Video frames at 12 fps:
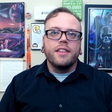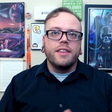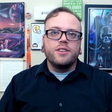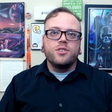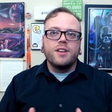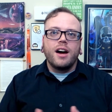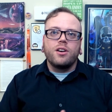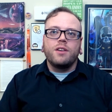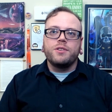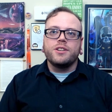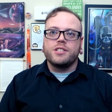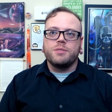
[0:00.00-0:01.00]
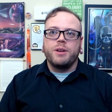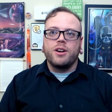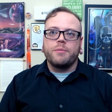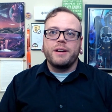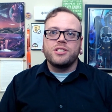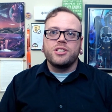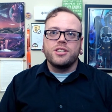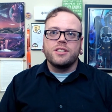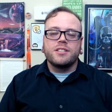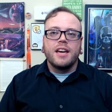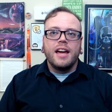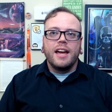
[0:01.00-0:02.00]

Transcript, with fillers: They do not offer disappearing messages,